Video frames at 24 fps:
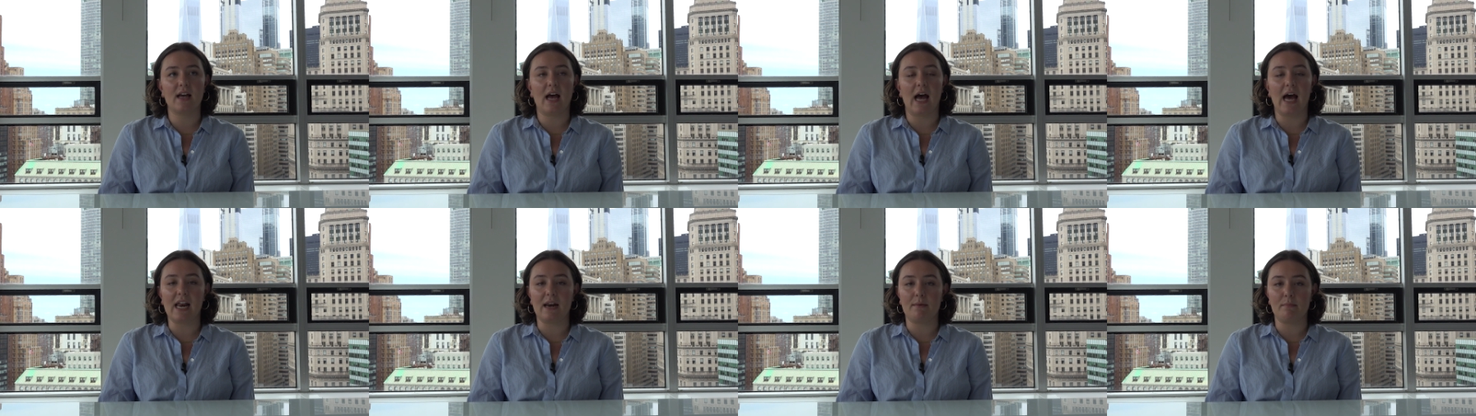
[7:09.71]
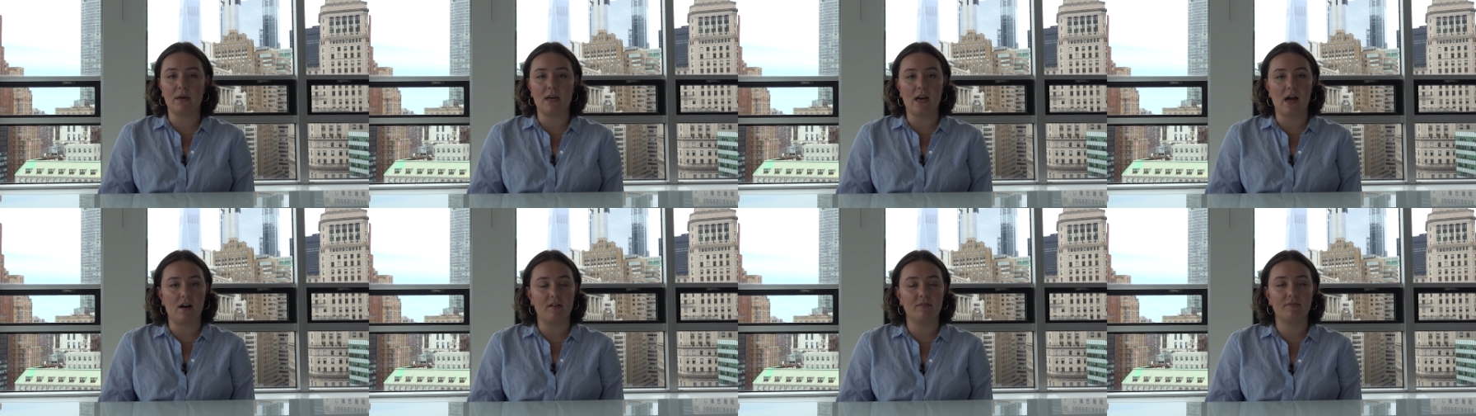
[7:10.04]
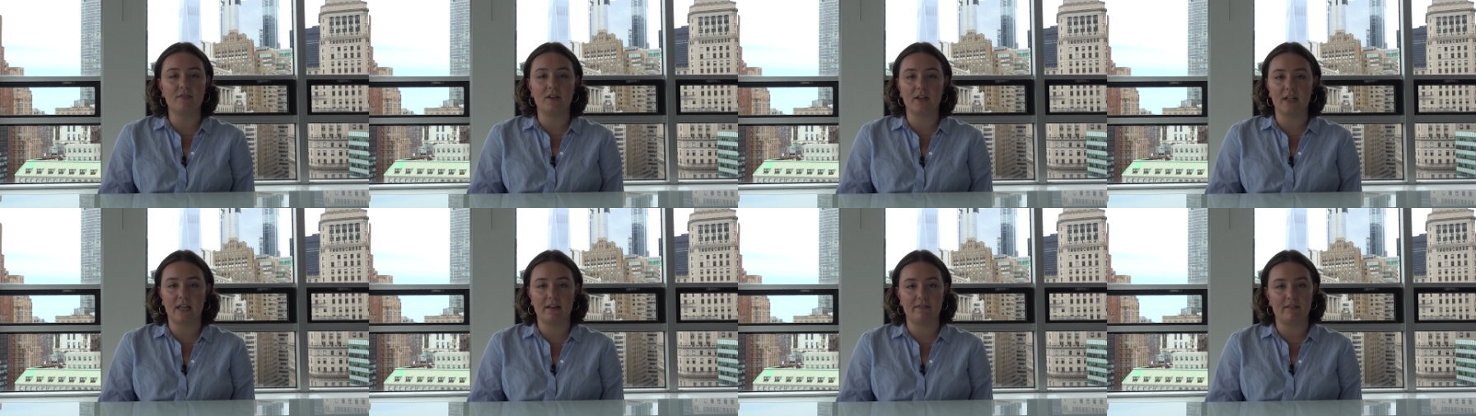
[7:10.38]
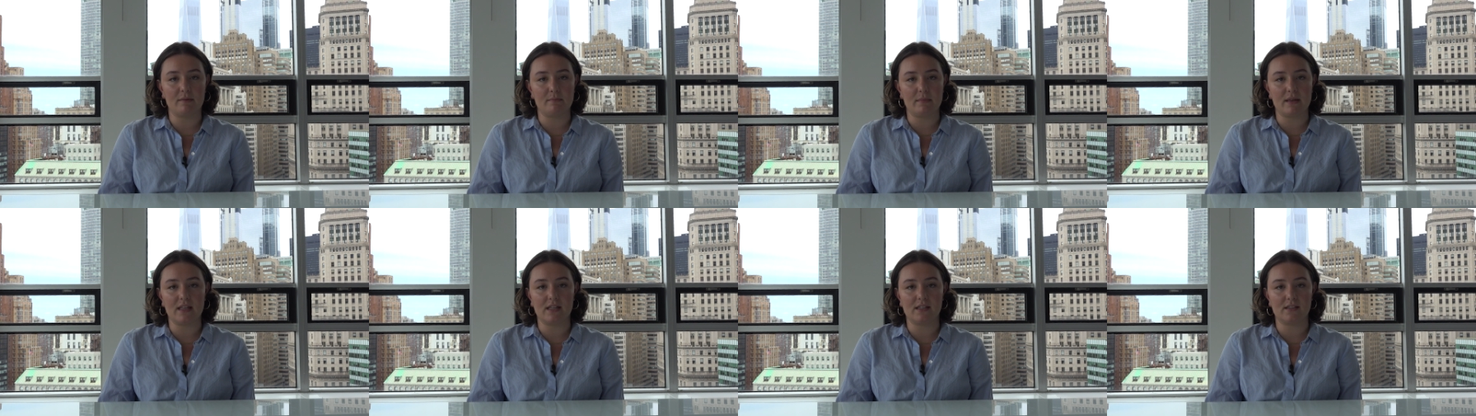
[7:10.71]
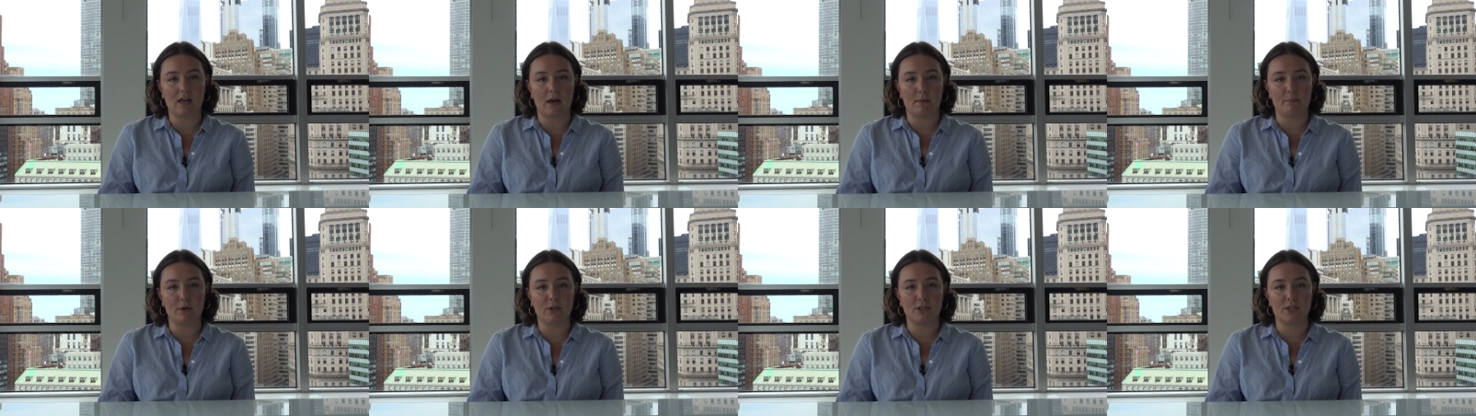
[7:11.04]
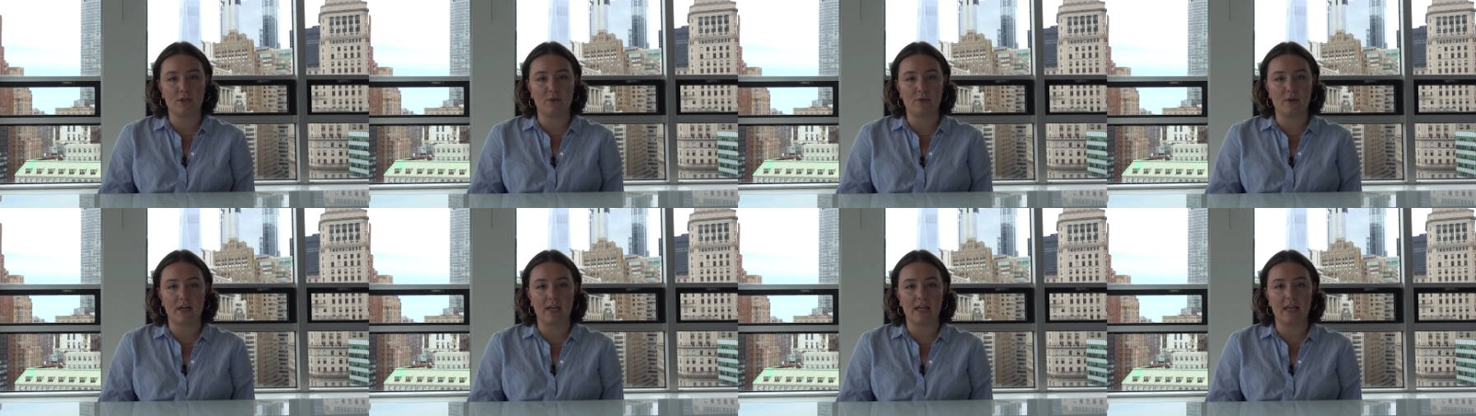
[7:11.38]
Adam enough for giving me this
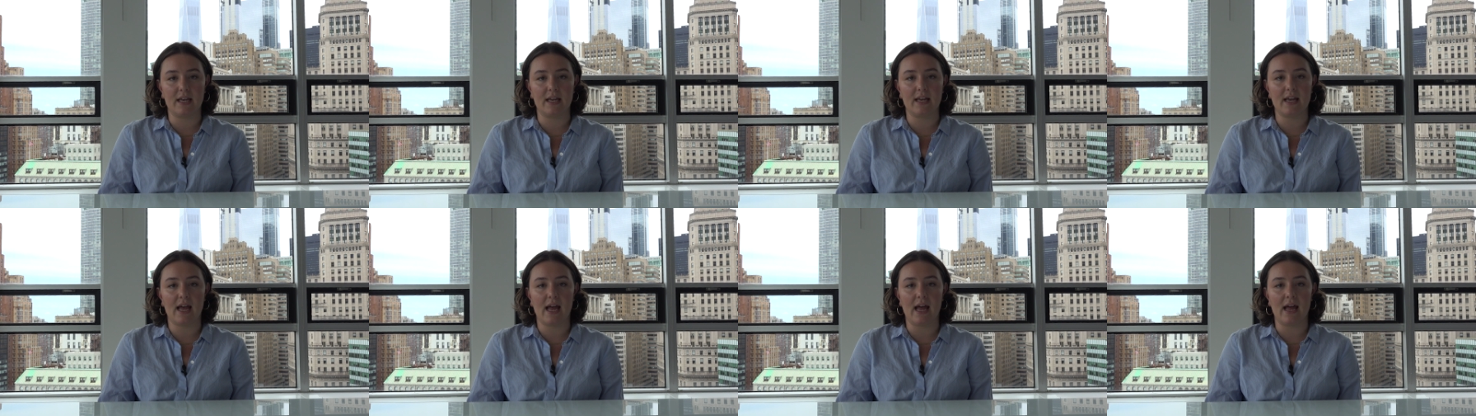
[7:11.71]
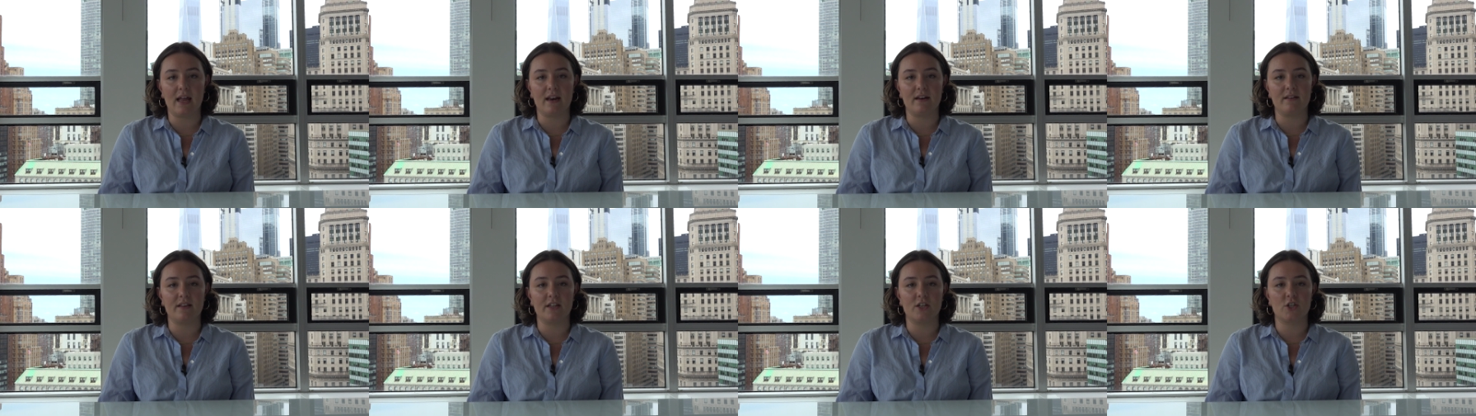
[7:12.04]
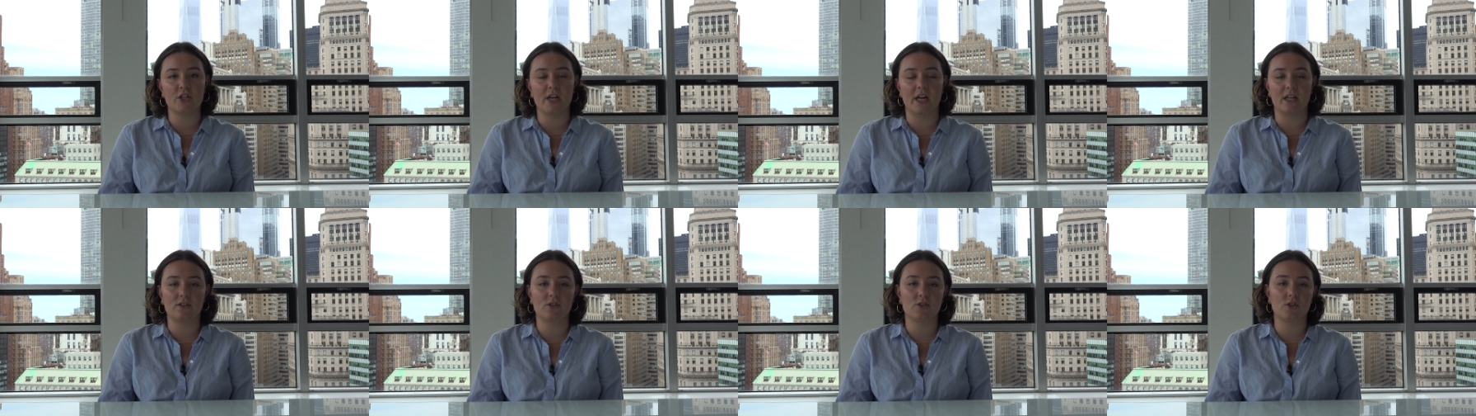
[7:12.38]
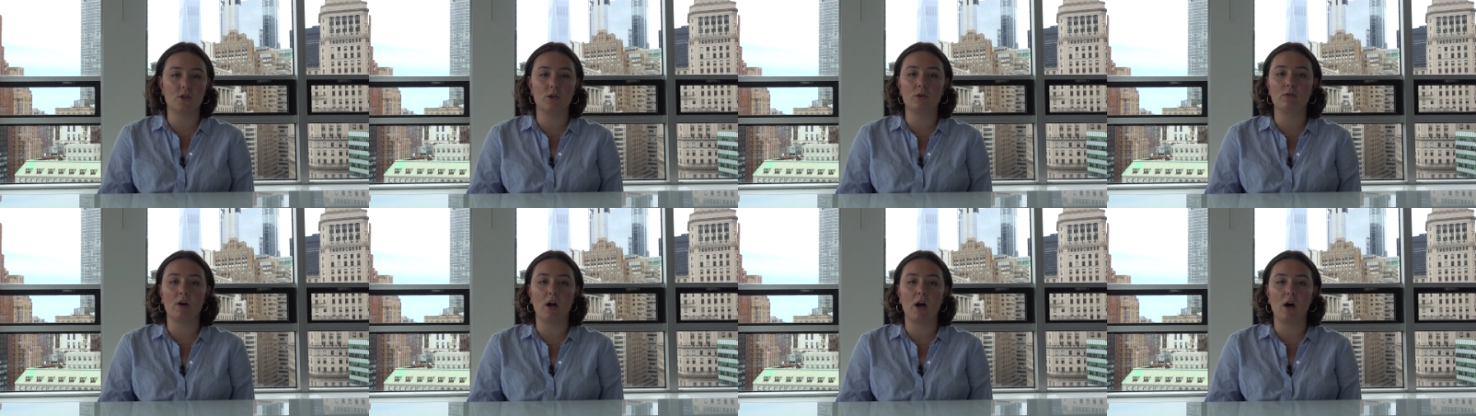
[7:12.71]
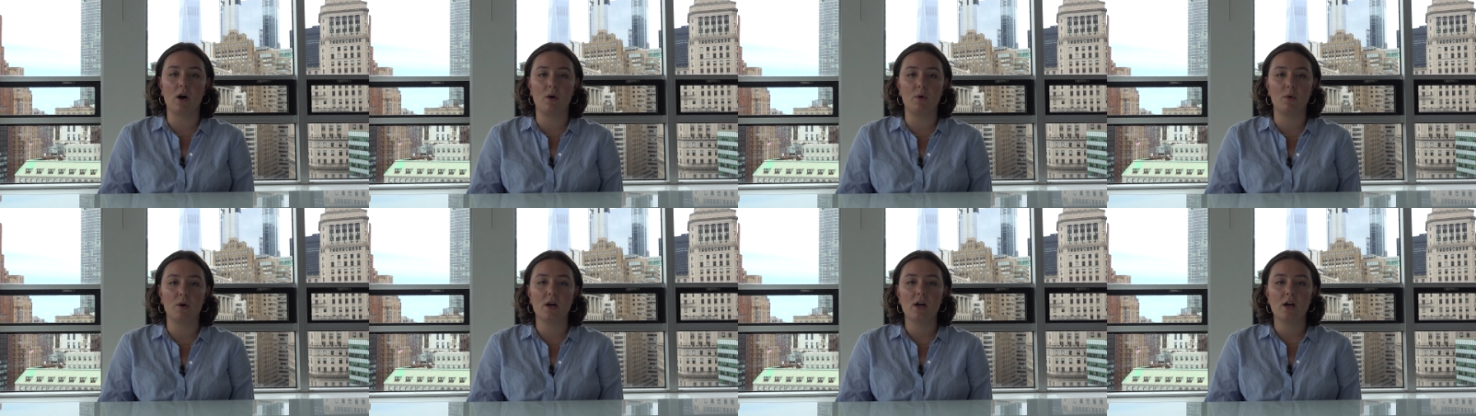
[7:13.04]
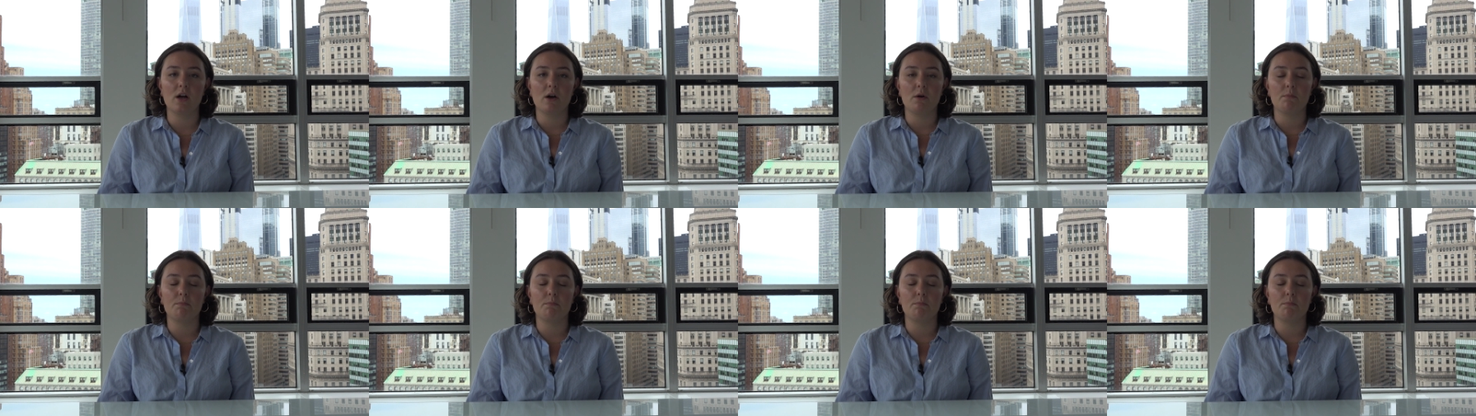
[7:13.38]
opportunity and the chance to grow